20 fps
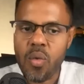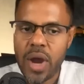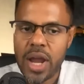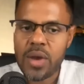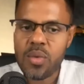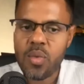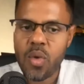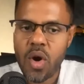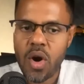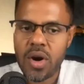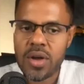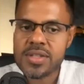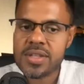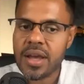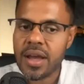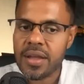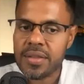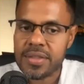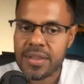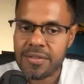was
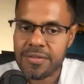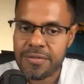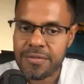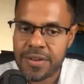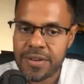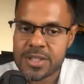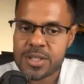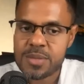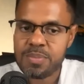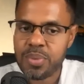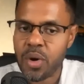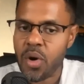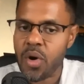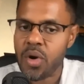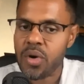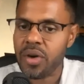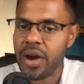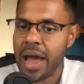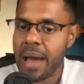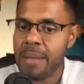the first
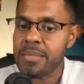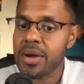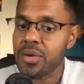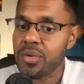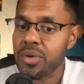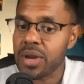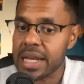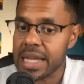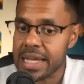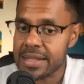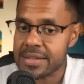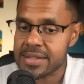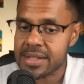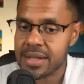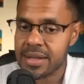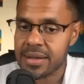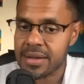program released?